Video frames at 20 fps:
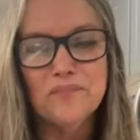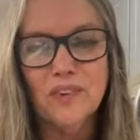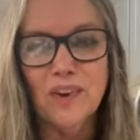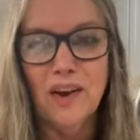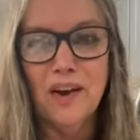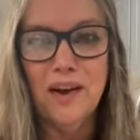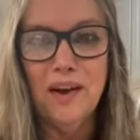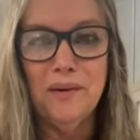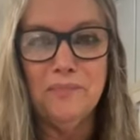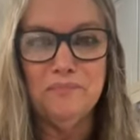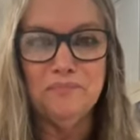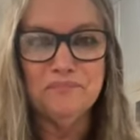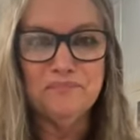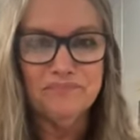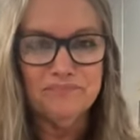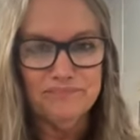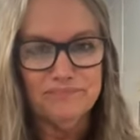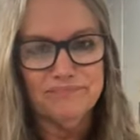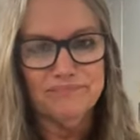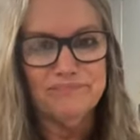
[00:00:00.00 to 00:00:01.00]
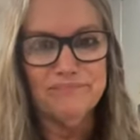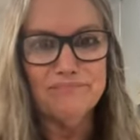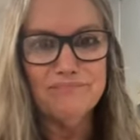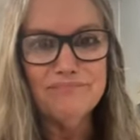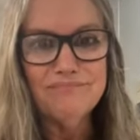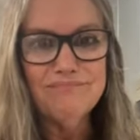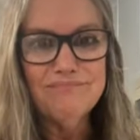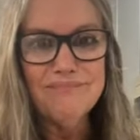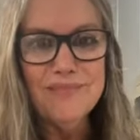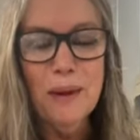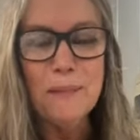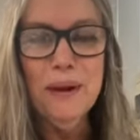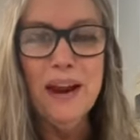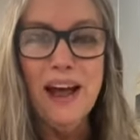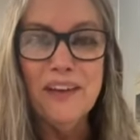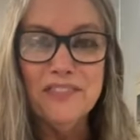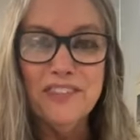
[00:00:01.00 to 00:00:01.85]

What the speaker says: But I